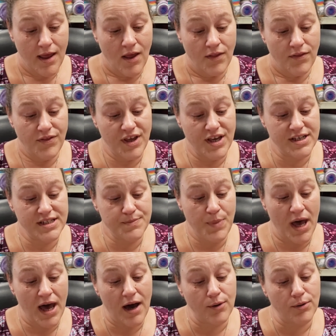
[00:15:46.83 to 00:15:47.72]
These
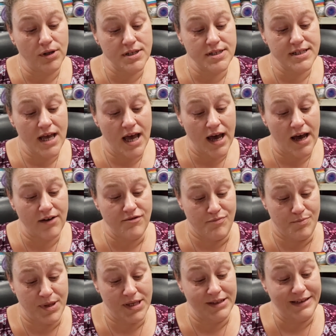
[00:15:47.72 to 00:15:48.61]
powers
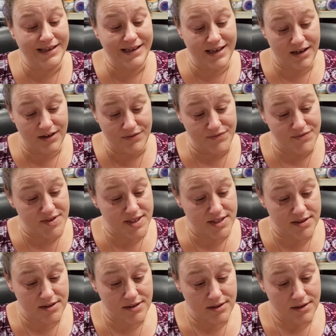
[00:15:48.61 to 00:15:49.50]
have been
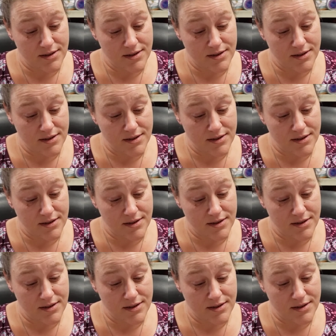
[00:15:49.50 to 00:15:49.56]
gifts.